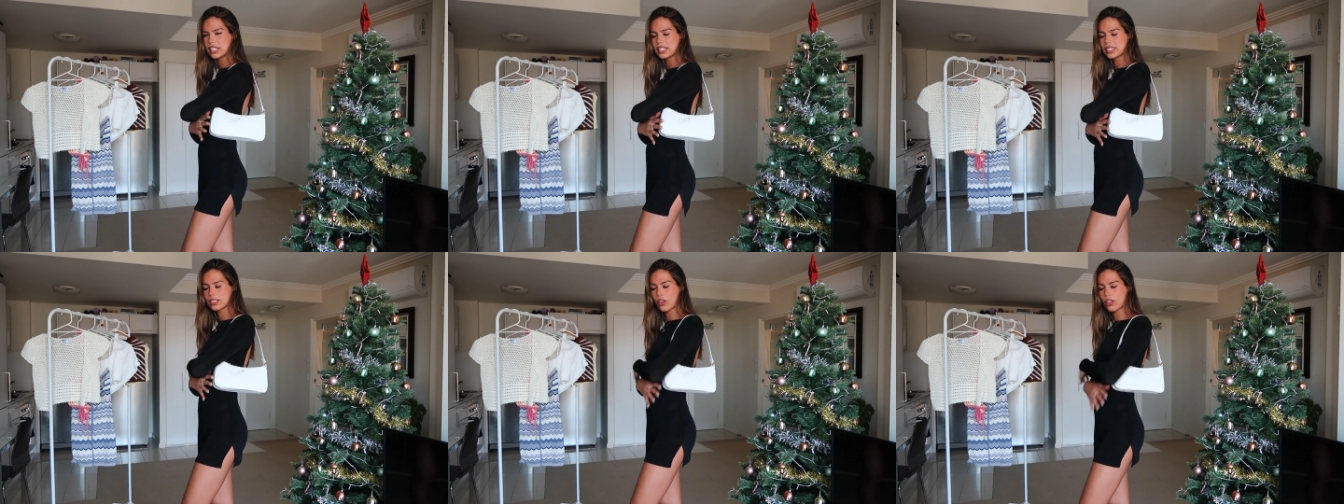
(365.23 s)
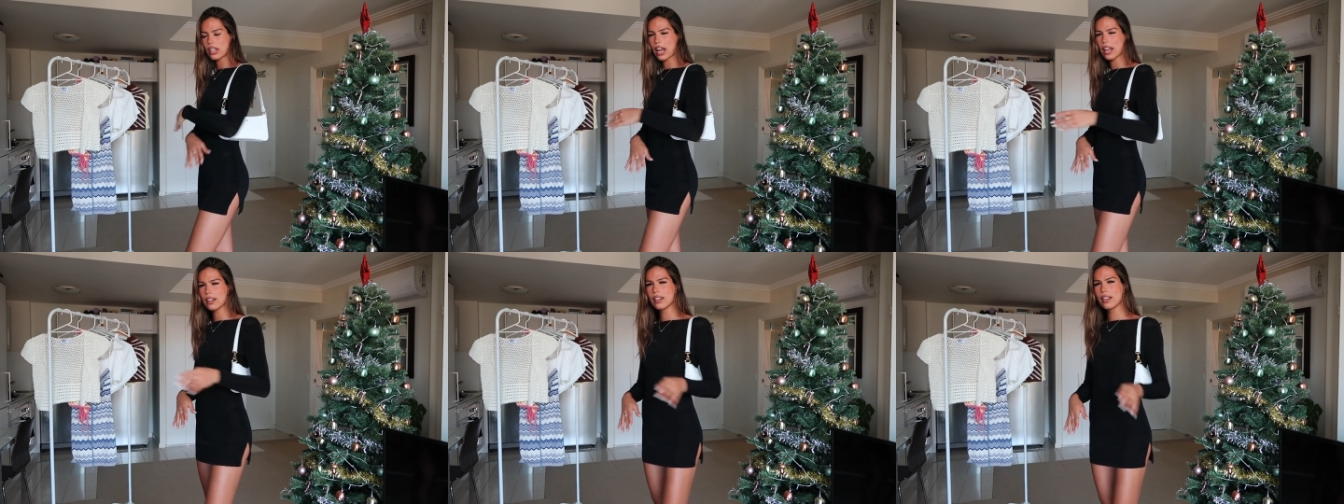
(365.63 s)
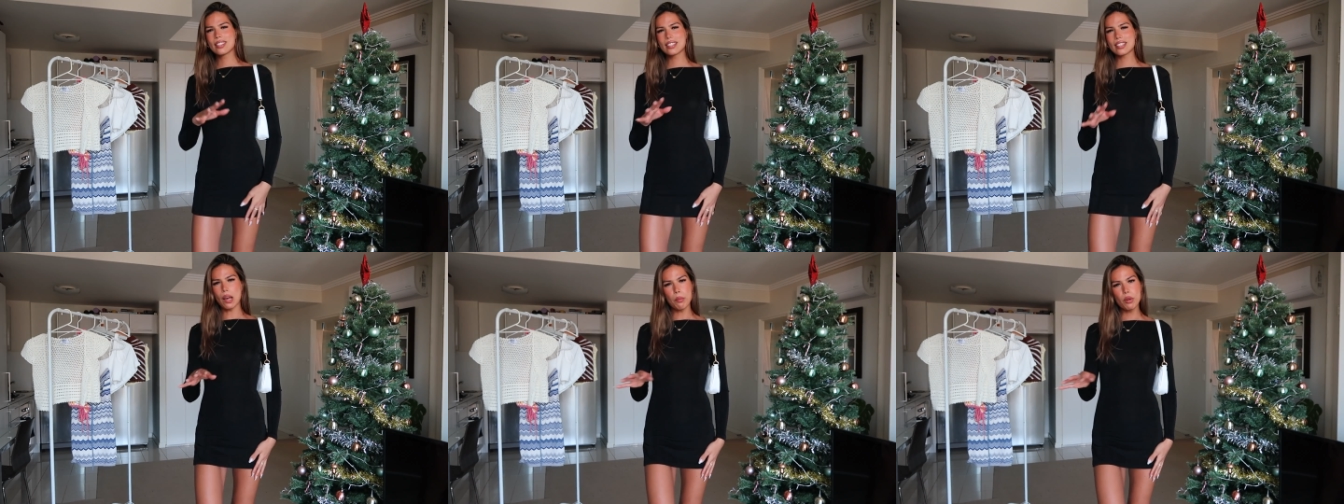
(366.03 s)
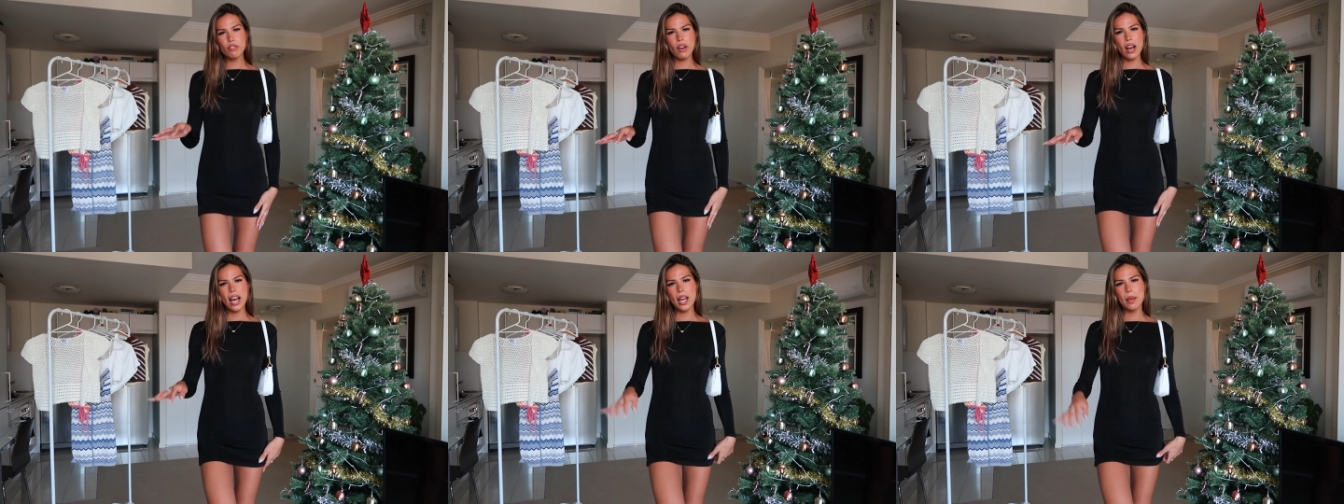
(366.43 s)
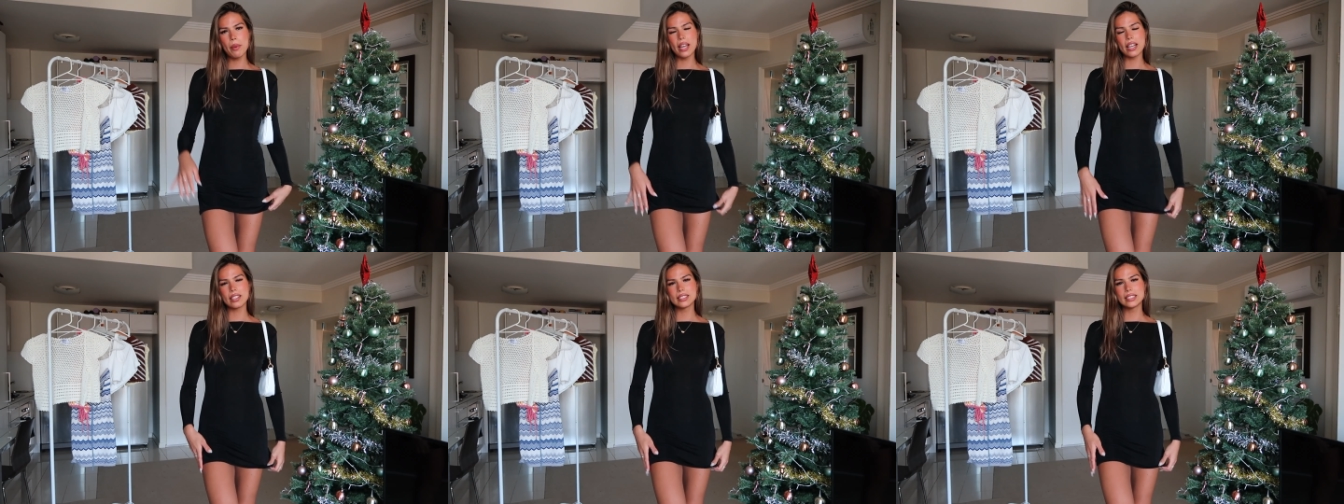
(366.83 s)
It's got that summer vibe
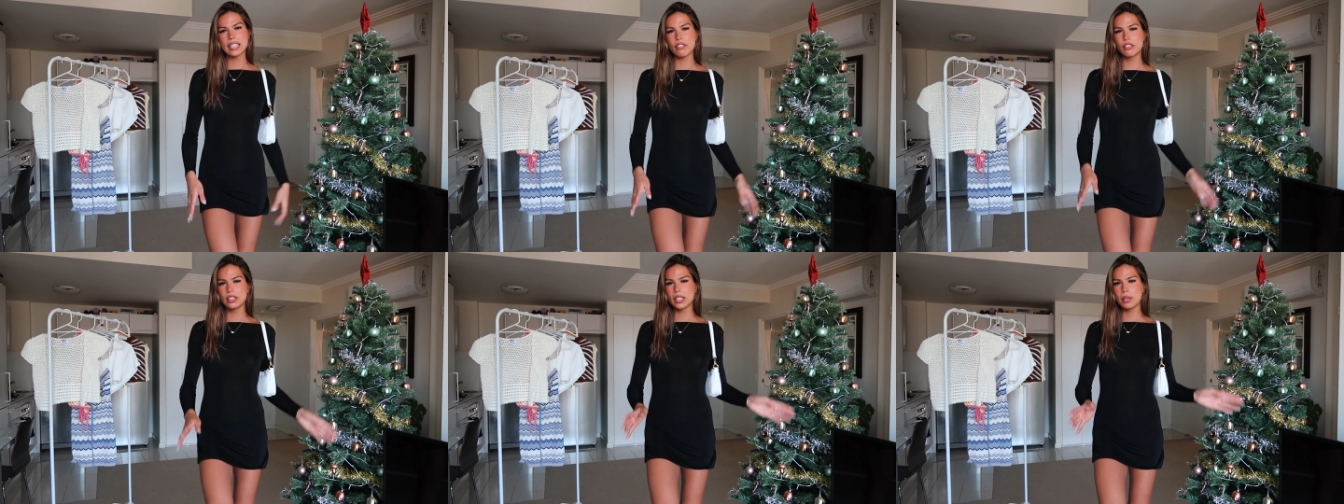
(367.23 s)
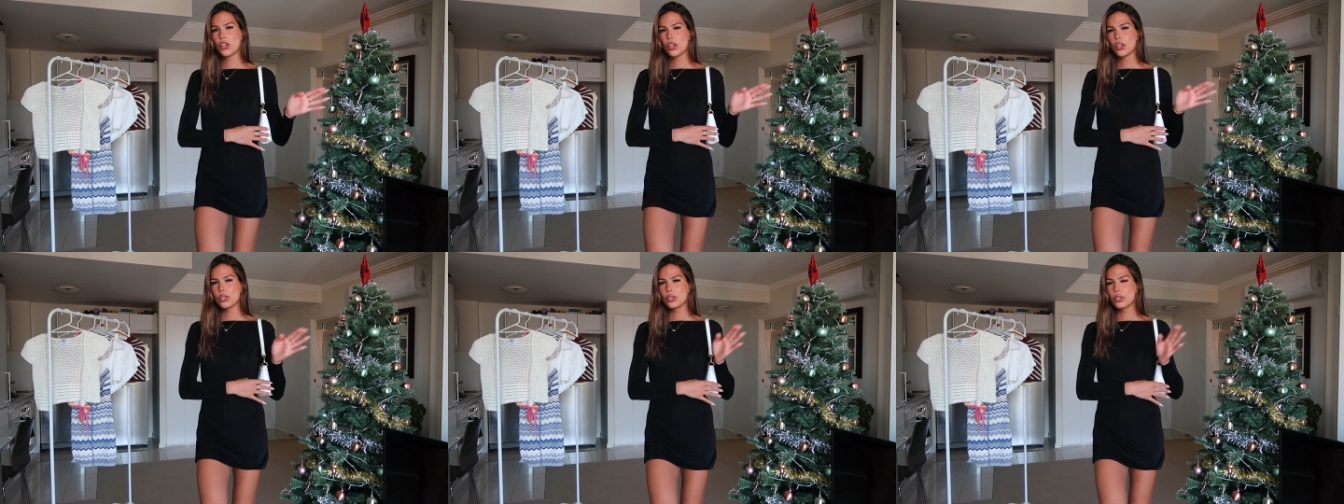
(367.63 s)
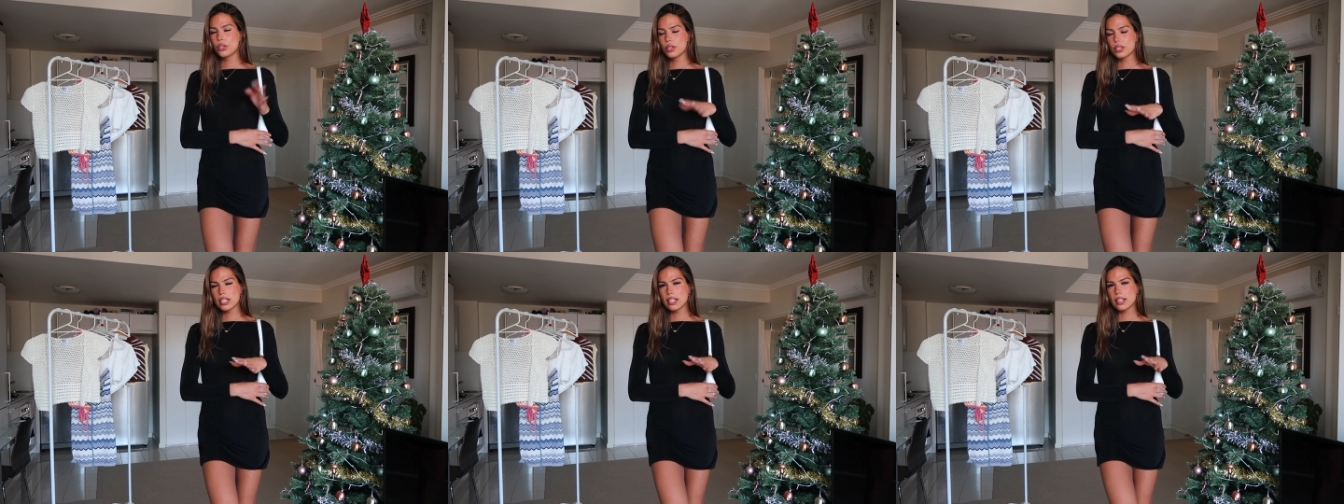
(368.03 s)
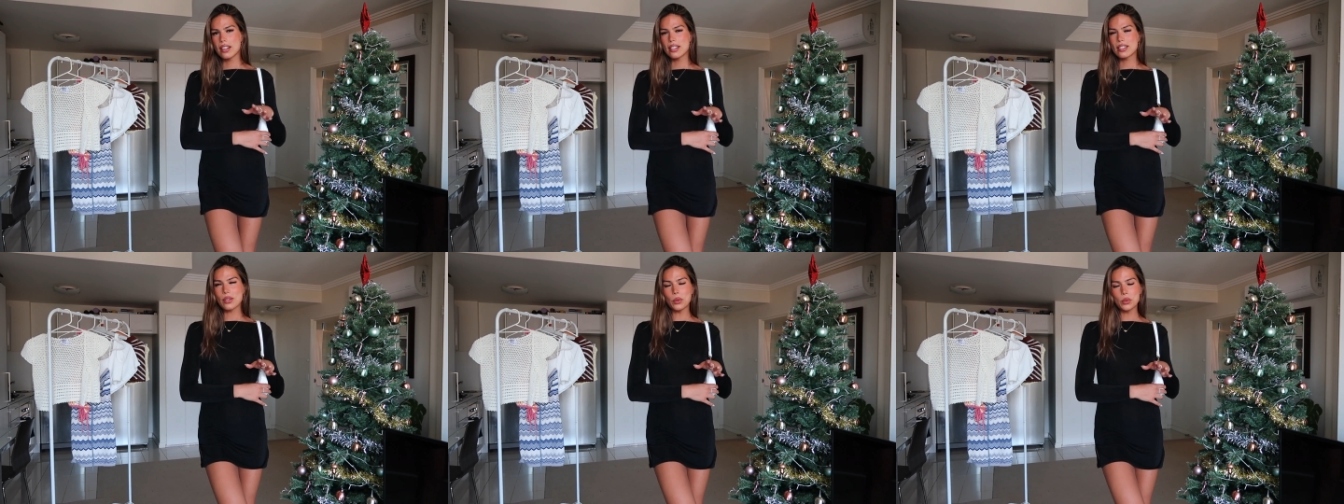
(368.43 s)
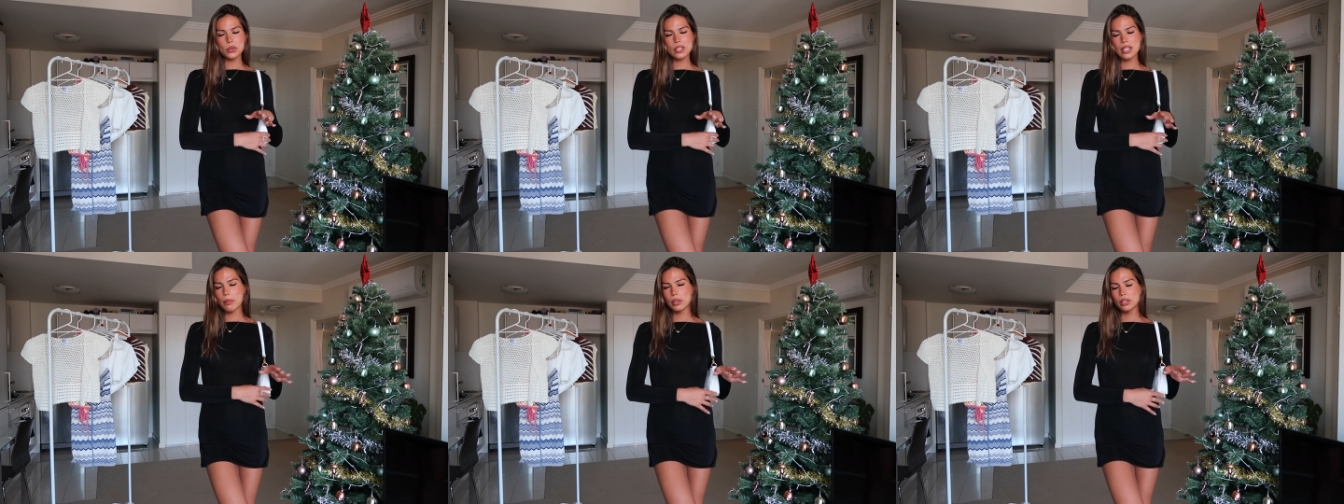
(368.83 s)
and I'll definitely using this all
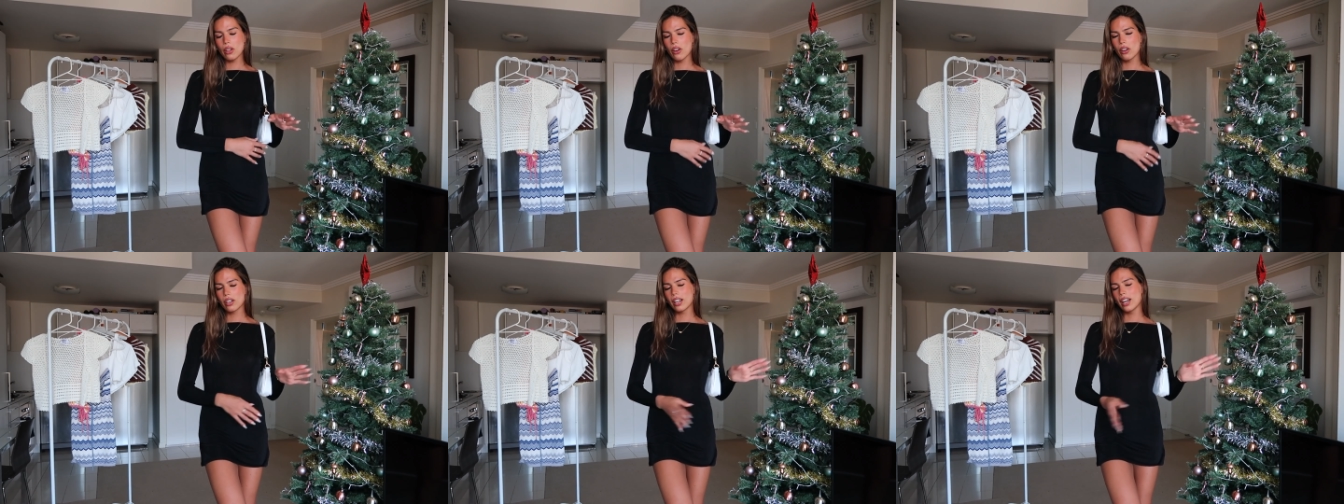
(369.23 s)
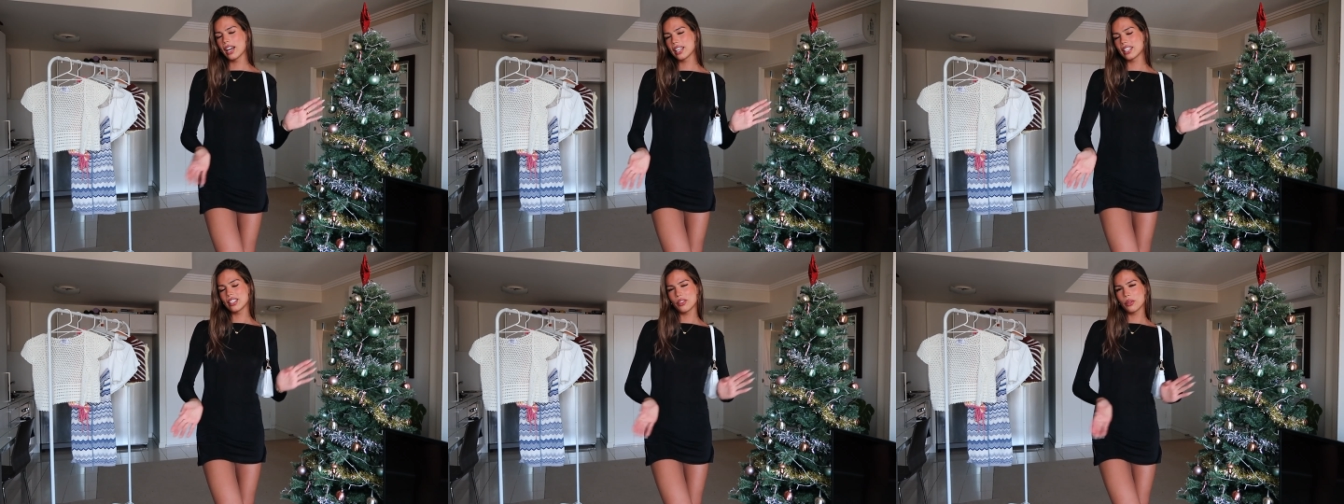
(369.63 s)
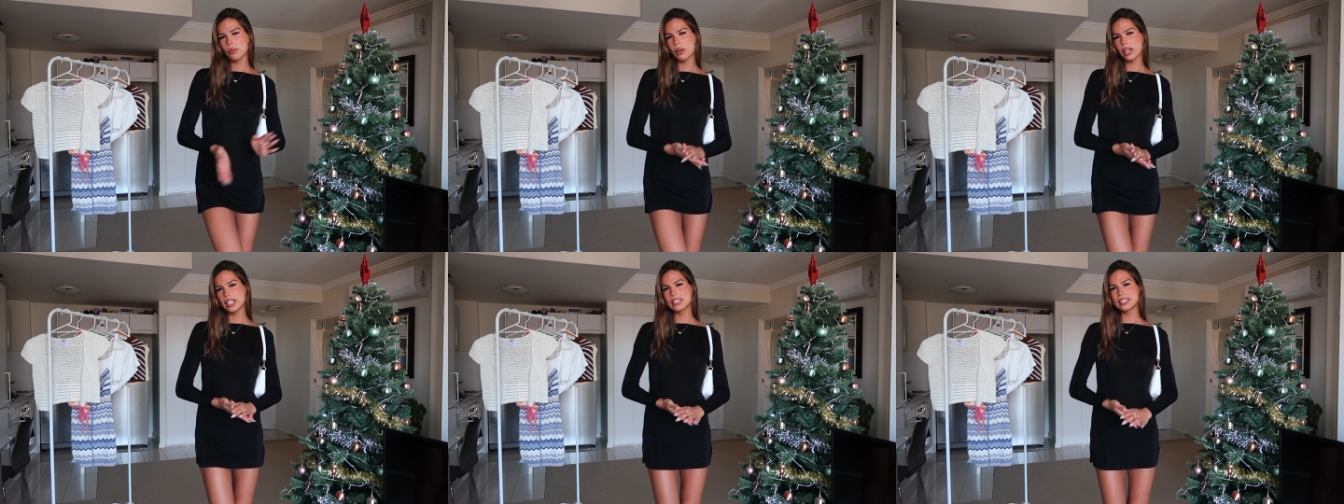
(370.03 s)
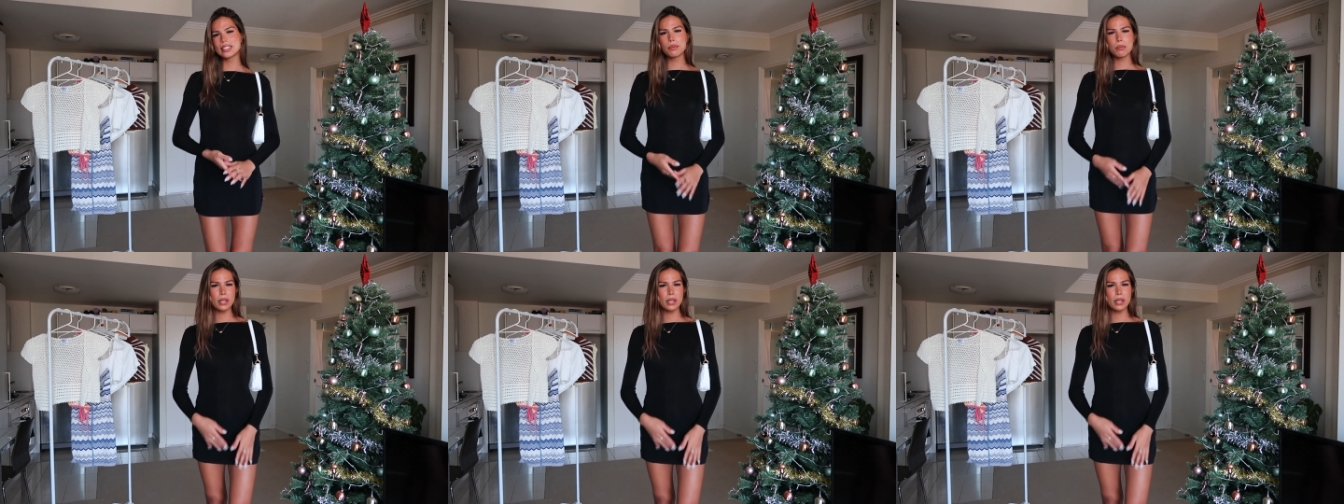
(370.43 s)
summer long. I cannot wait.